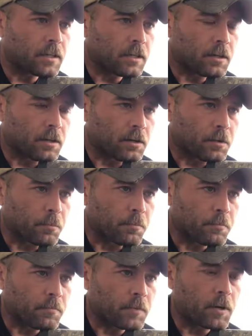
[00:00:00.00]

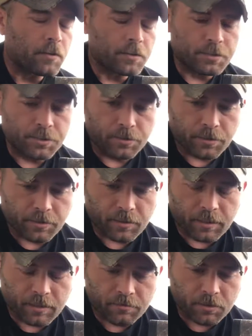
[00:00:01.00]
All the shooting
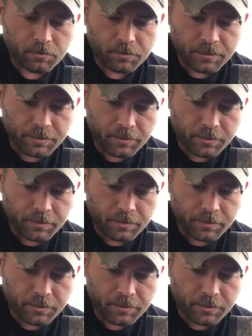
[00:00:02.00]
that I've always